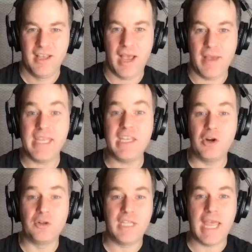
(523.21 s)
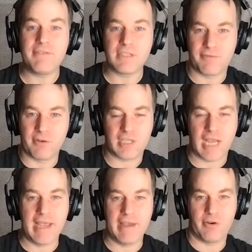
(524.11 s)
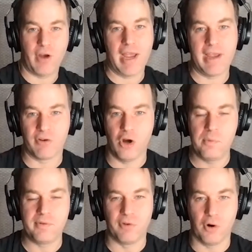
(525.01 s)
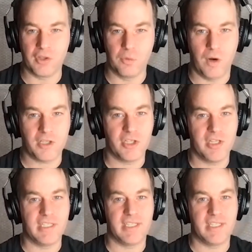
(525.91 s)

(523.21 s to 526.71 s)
I he, you know, Dave is the first guy I ever I ever opened for at the Washington D.C.